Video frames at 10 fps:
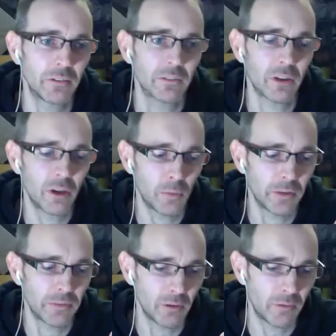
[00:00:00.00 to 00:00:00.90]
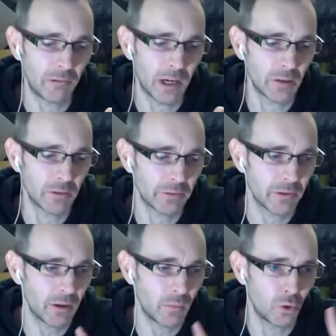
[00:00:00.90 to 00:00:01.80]
turn myself around and
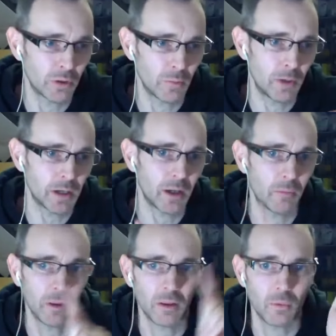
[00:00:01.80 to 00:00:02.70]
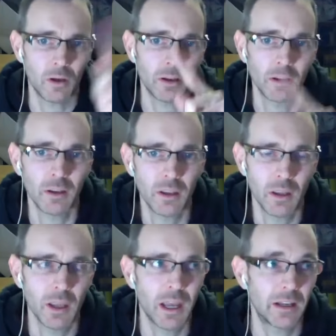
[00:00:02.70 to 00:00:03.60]
start walking back up the other way.
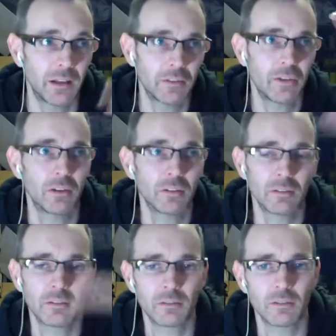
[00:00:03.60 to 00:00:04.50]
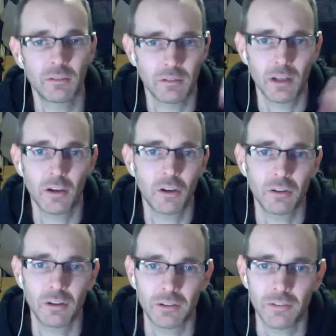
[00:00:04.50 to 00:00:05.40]
And it took a long,
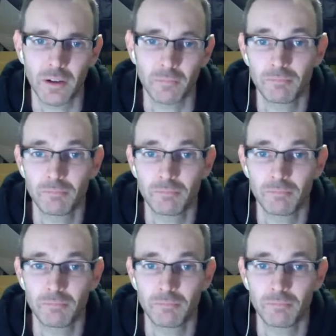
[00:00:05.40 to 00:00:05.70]
long time.